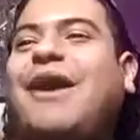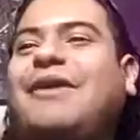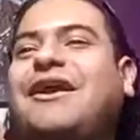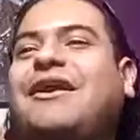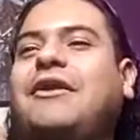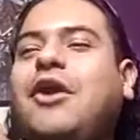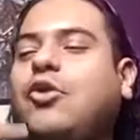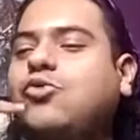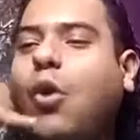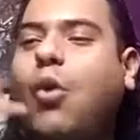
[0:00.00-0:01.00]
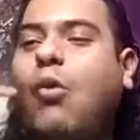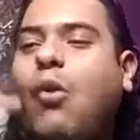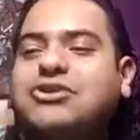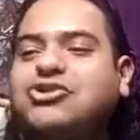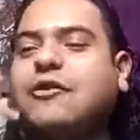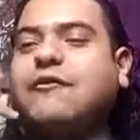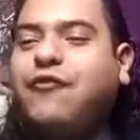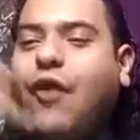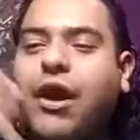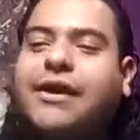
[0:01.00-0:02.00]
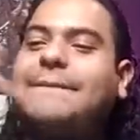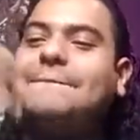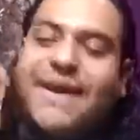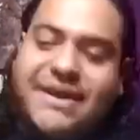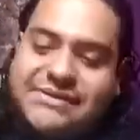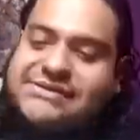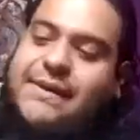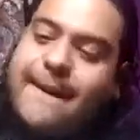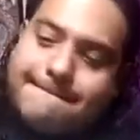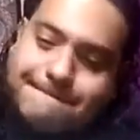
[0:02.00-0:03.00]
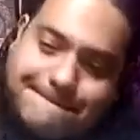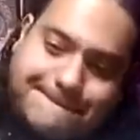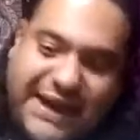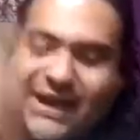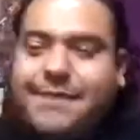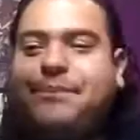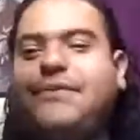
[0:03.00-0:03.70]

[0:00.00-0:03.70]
out there, "No one wants your fucking pizza, babe."